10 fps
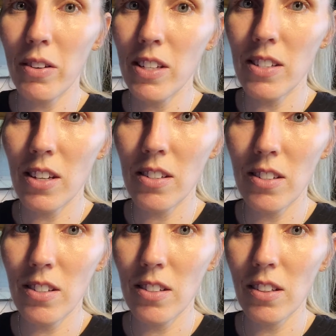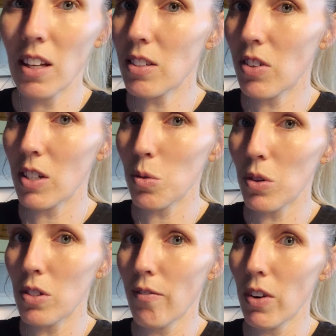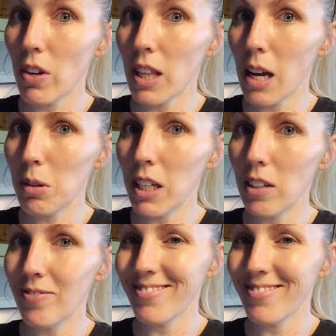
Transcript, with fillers: He says lots of cuss words very loudly.